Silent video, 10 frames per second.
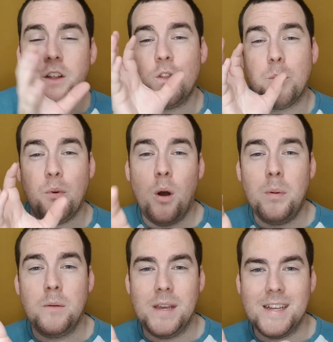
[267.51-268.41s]
The
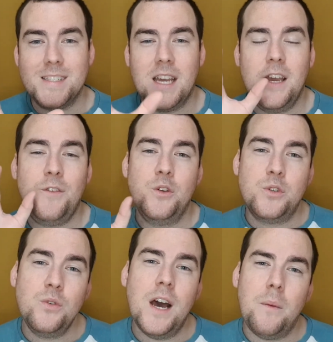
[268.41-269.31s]
problem is if you
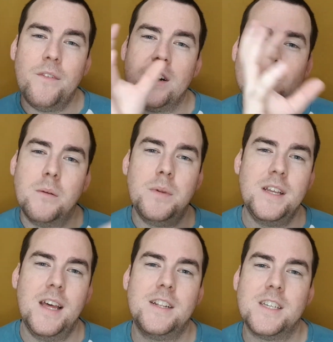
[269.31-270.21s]
do that without
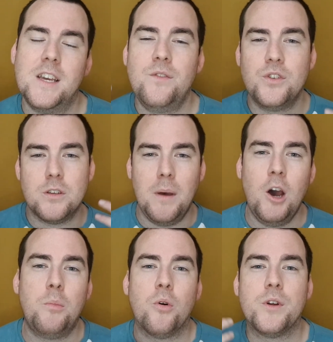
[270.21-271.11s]
somebody there to give you some
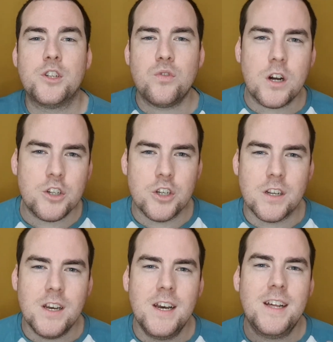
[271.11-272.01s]
help or
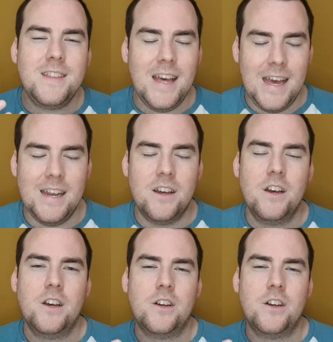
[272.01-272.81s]
instruction, then